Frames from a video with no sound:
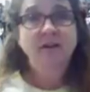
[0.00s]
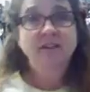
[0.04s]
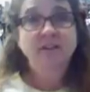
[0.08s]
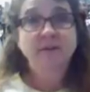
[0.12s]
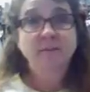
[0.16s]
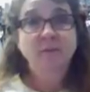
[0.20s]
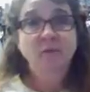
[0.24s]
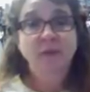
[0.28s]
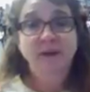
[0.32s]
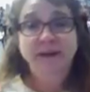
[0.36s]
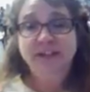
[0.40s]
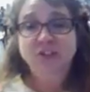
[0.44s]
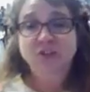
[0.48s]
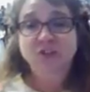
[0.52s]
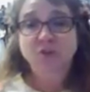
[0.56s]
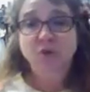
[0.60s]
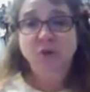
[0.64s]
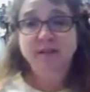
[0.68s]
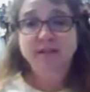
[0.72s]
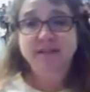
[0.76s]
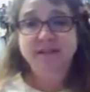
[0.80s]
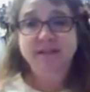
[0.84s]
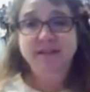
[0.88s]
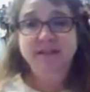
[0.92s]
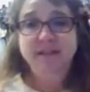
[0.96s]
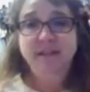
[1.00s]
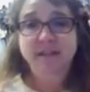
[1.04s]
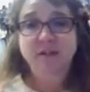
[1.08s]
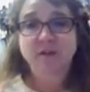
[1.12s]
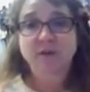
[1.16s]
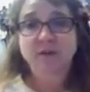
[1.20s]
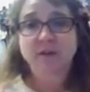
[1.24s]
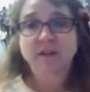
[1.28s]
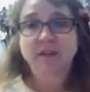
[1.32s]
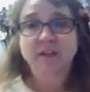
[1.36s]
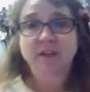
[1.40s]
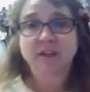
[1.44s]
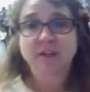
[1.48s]
are some resources that
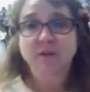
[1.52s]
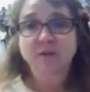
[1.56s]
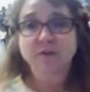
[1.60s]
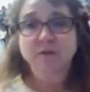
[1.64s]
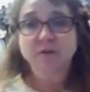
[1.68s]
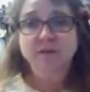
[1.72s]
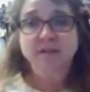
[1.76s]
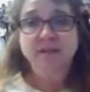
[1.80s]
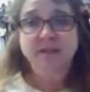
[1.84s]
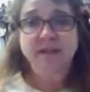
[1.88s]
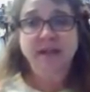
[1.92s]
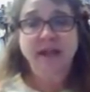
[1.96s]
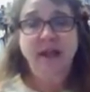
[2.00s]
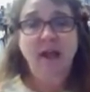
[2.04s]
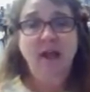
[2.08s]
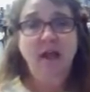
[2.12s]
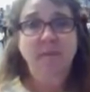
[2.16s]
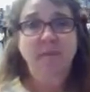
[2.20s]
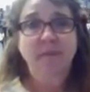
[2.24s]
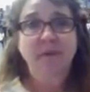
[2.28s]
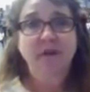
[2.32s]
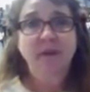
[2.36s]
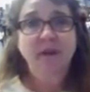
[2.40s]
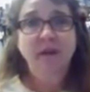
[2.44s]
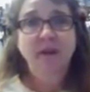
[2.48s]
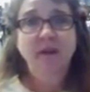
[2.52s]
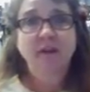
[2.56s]
you can use to help